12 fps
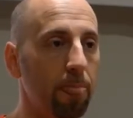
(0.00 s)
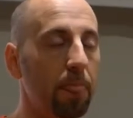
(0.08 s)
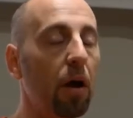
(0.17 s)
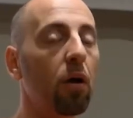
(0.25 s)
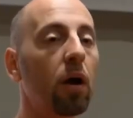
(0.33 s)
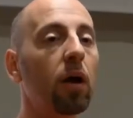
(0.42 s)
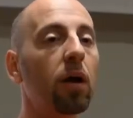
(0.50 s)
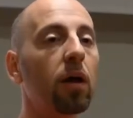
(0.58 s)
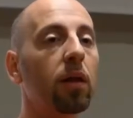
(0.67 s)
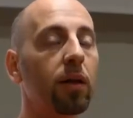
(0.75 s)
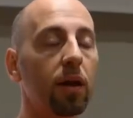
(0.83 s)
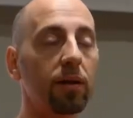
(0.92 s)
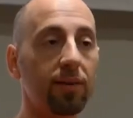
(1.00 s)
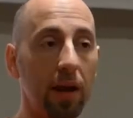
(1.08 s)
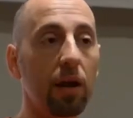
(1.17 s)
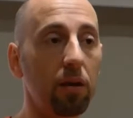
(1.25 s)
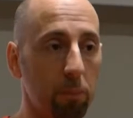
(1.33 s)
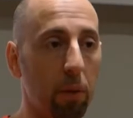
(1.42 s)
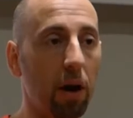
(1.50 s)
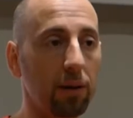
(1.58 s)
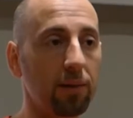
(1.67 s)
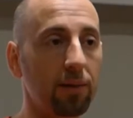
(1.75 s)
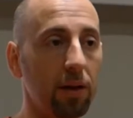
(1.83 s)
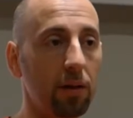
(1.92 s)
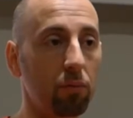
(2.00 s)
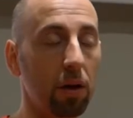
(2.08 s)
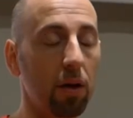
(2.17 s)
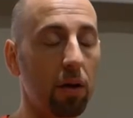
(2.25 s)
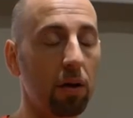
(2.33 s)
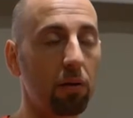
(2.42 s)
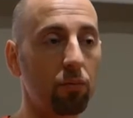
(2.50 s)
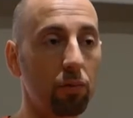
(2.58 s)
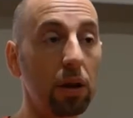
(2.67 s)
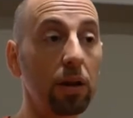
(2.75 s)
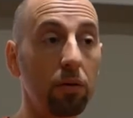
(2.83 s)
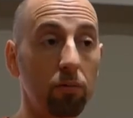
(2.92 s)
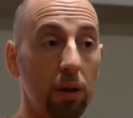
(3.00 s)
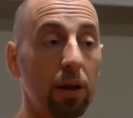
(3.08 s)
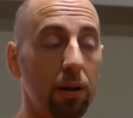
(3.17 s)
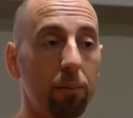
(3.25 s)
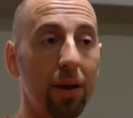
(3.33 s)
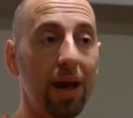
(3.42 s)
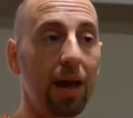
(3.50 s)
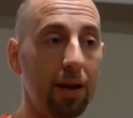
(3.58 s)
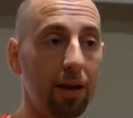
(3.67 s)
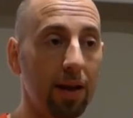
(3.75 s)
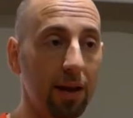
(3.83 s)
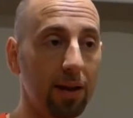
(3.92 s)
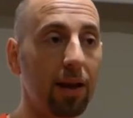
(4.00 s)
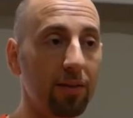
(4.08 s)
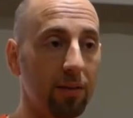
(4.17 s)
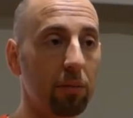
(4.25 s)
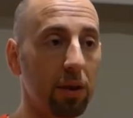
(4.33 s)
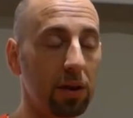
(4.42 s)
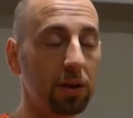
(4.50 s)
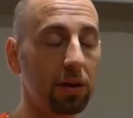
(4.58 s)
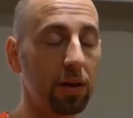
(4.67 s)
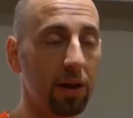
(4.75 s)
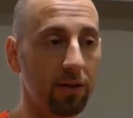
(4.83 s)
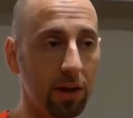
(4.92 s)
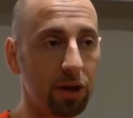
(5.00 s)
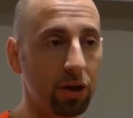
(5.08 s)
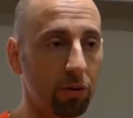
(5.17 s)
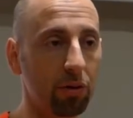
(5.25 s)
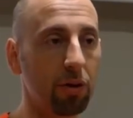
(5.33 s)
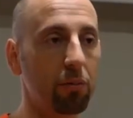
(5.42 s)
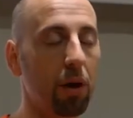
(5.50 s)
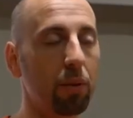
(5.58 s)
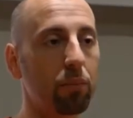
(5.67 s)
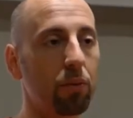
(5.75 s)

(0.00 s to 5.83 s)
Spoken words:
Now, the second part is that we are really, really bad at estimation, as I showed in my